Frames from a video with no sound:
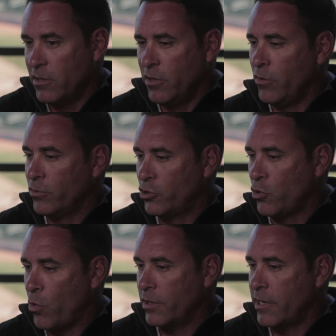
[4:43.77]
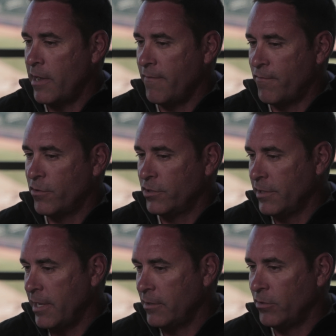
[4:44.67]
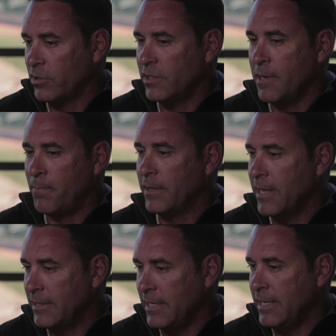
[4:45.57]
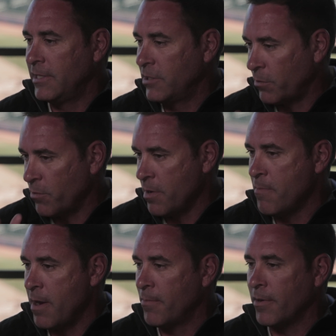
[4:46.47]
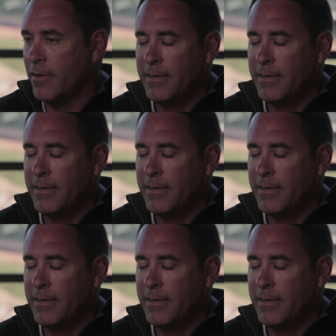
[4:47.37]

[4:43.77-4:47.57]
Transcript: little shortcut version, that little snippet that's easy to remember,